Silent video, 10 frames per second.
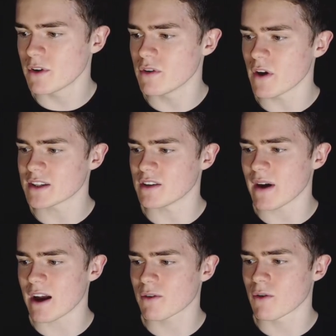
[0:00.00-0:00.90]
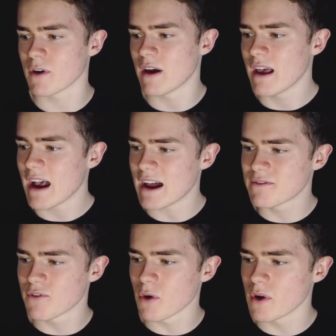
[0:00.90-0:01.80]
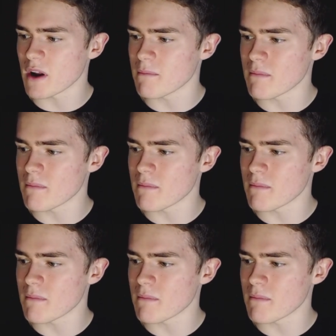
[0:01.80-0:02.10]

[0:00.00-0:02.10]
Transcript: the University of Akron, and forward